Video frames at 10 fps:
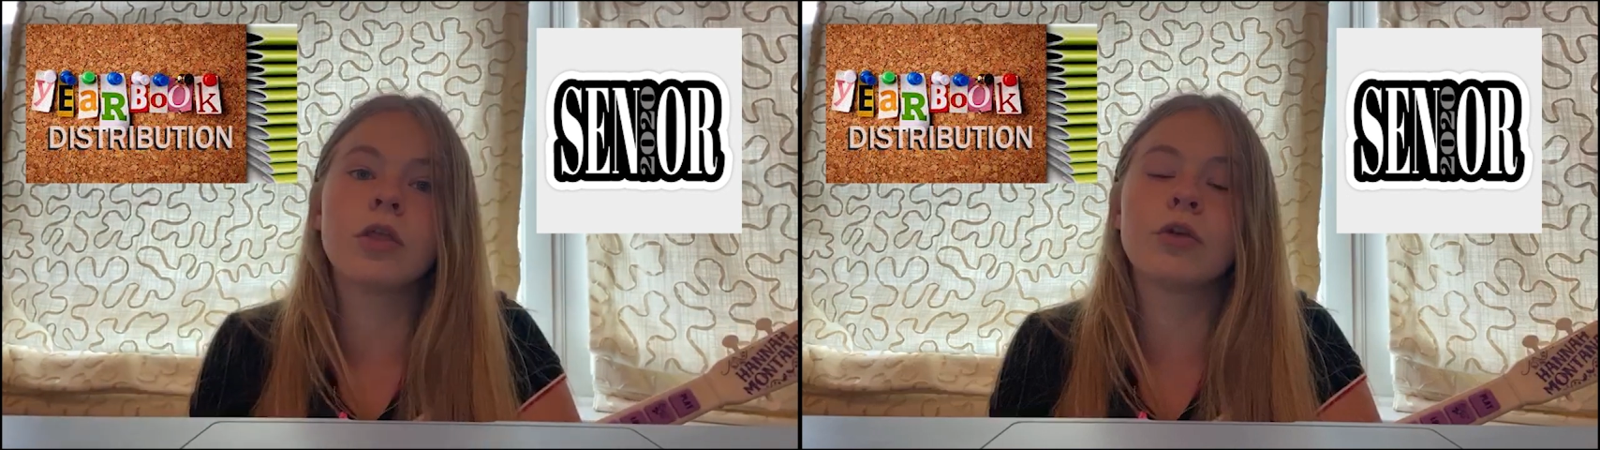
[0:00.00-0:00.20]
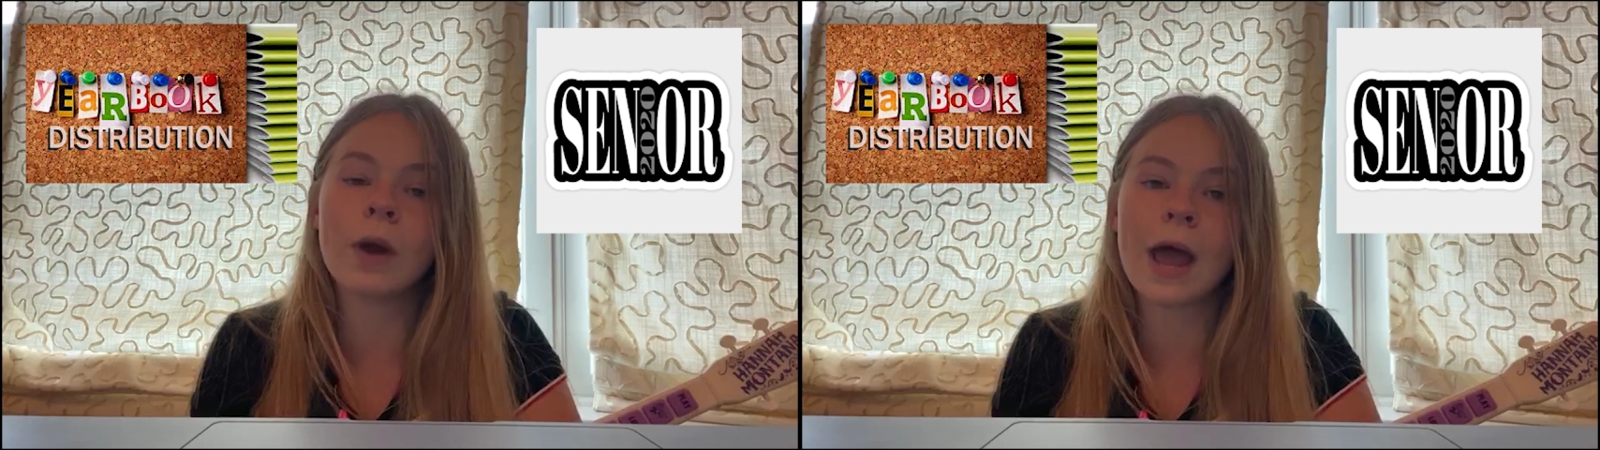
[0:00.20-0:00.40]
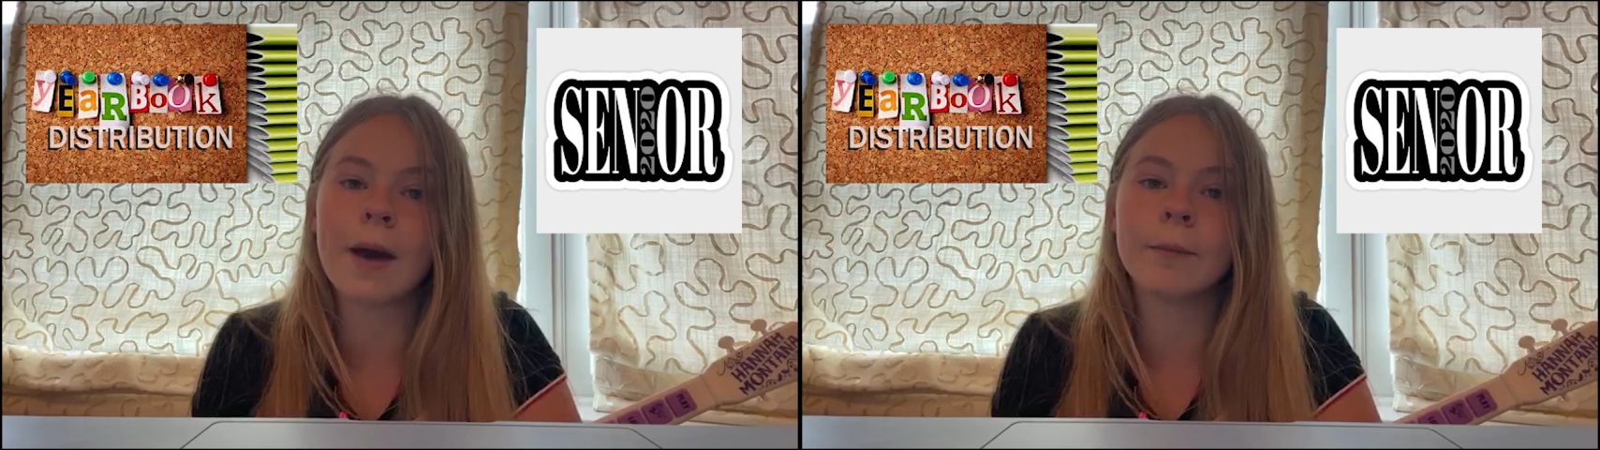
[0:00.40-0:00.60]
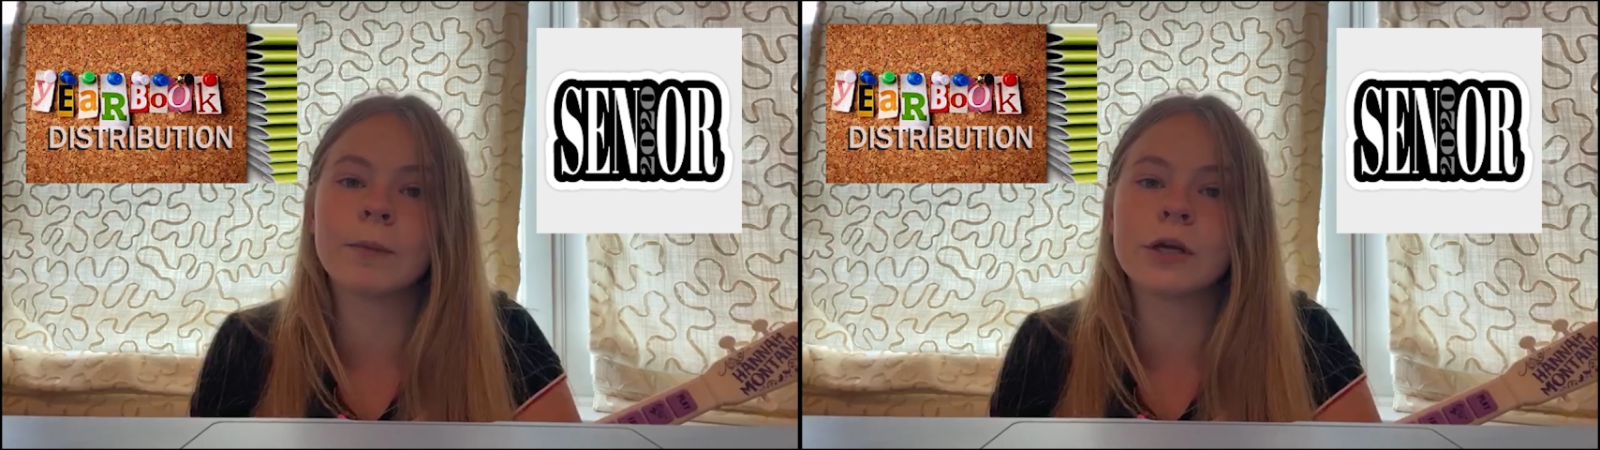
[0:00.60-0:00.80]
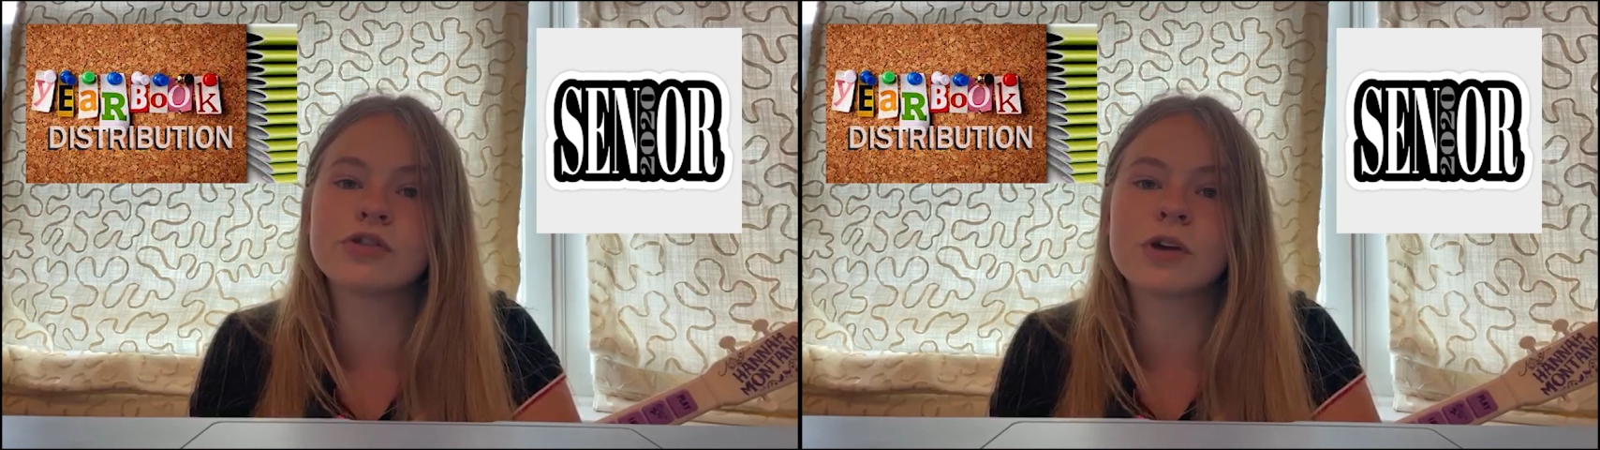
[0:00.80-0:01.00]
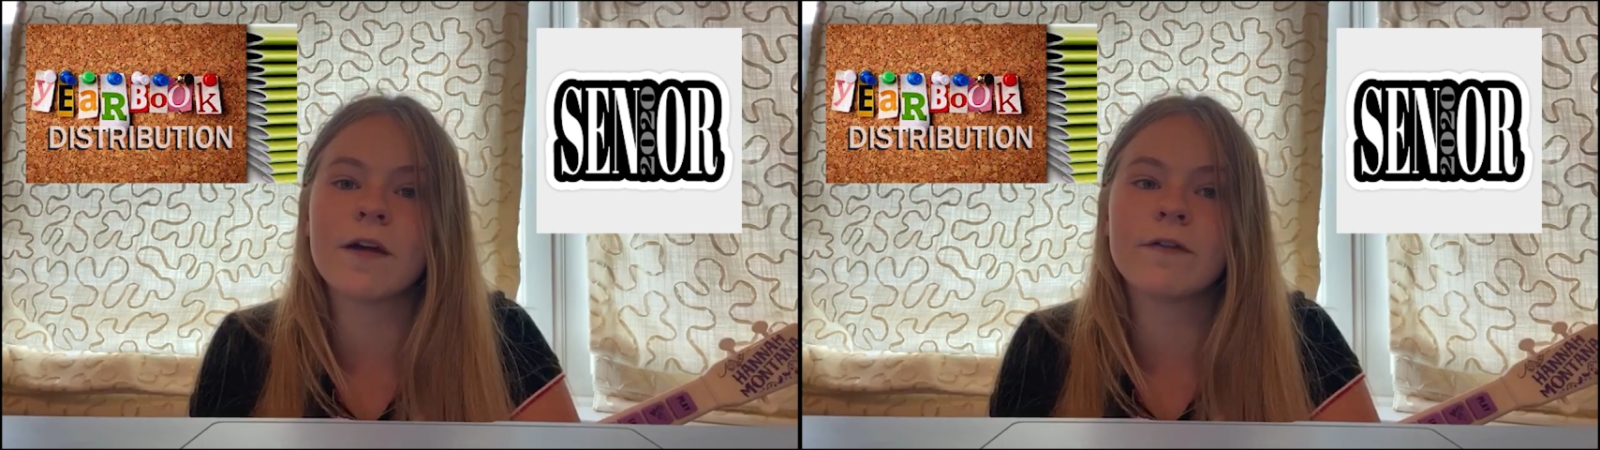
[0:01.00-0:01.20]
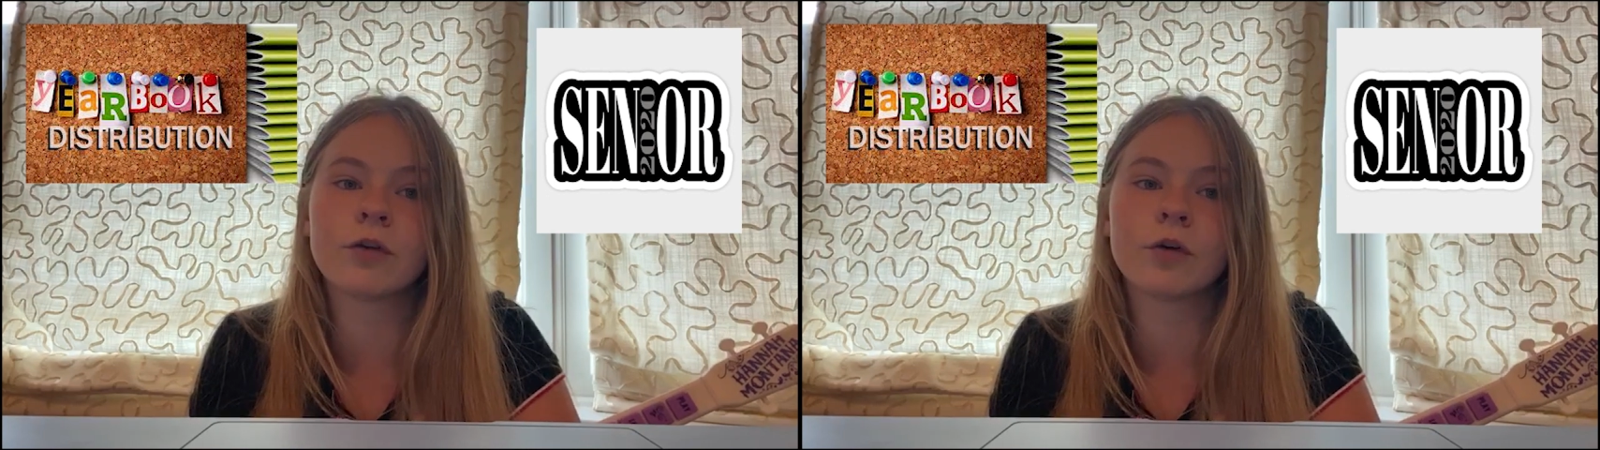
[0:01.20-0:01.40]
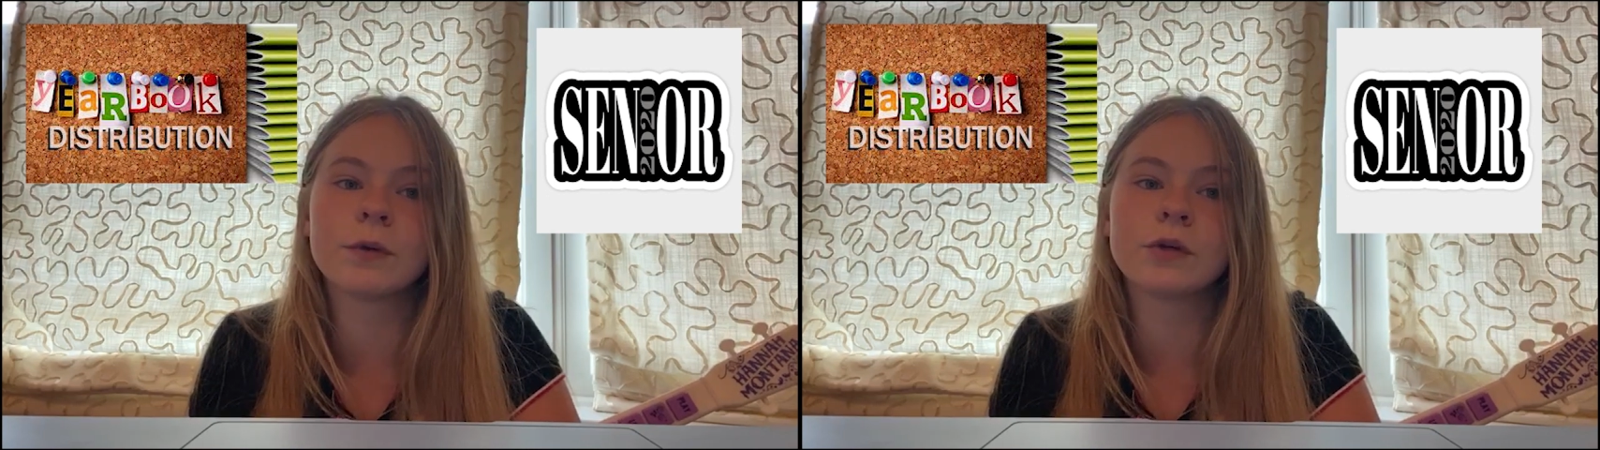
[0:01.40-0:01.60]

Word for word: through M must drive through